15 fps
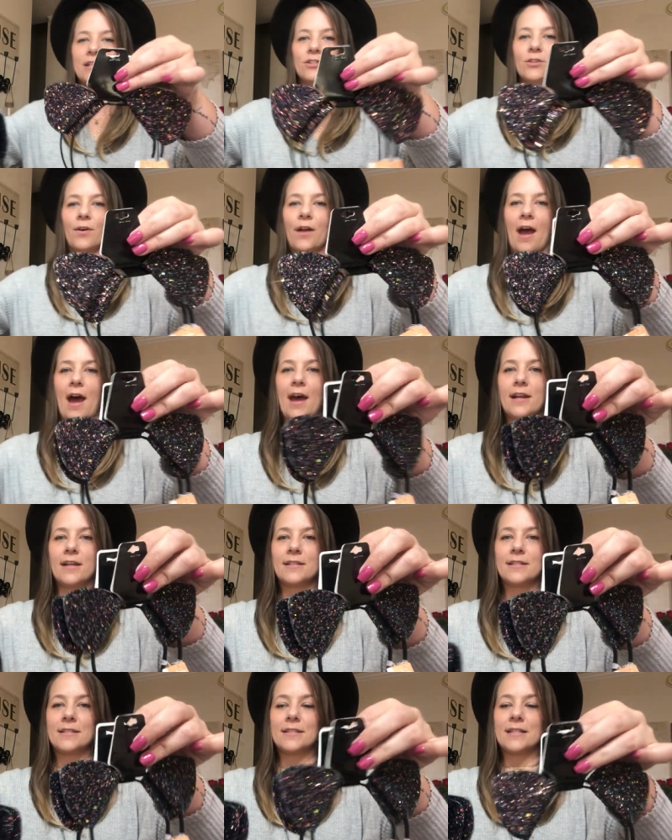So I
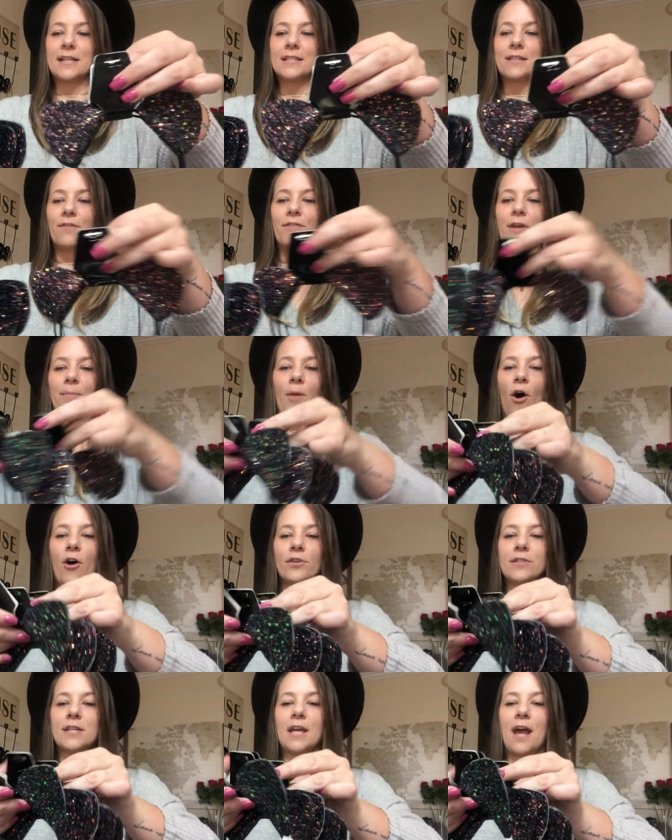got six of them
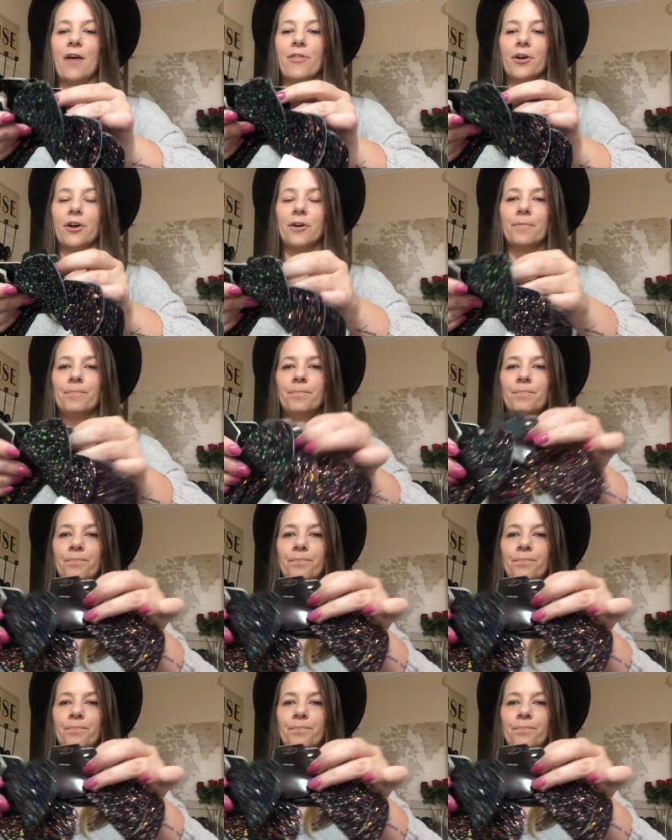all together.